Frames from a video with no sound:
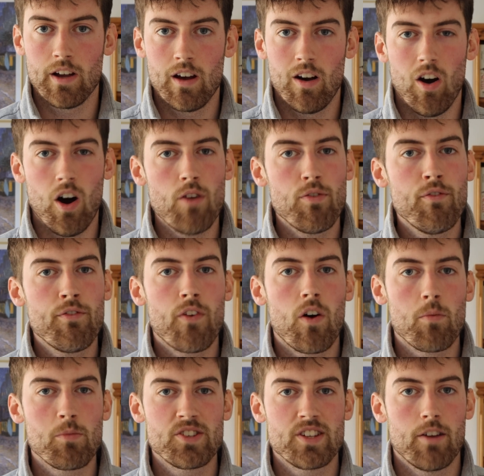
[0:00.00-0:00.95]
I often
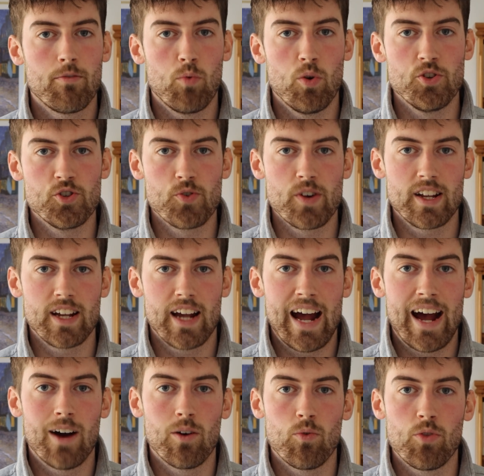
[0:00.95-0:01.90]
find myself wondering
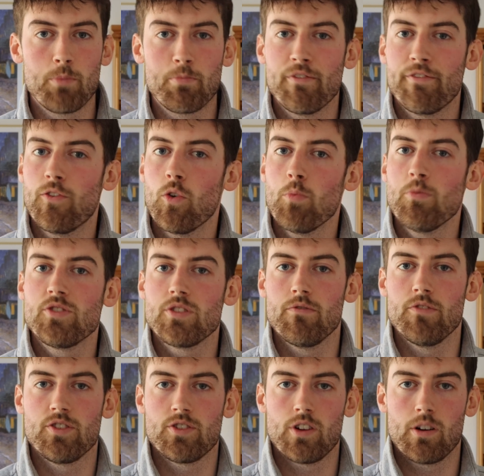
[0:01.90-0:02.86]
how the performance of
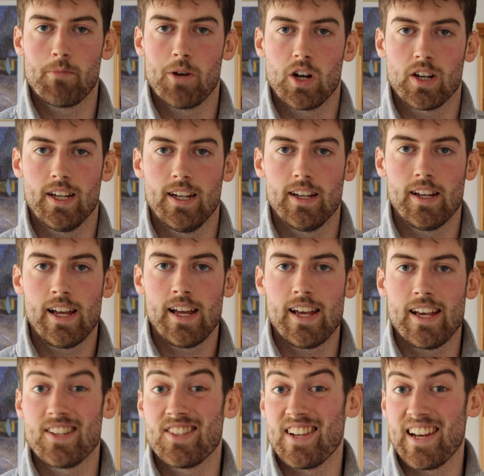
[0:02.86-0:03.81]
the stock market
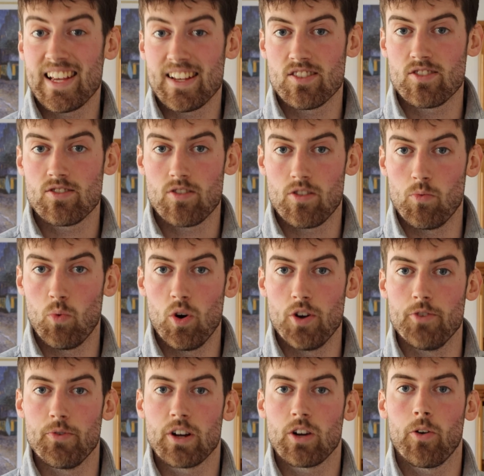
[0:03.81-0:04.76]
is linked to the
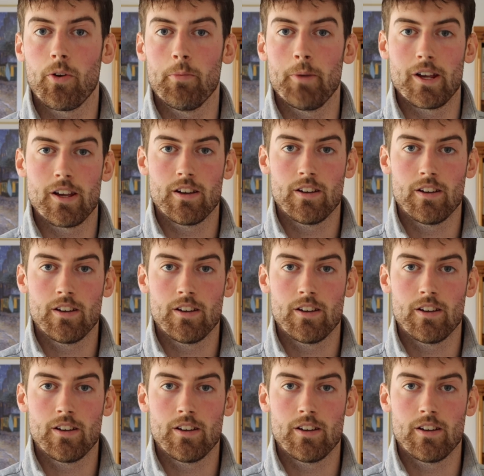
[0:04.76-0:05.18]
wider economy.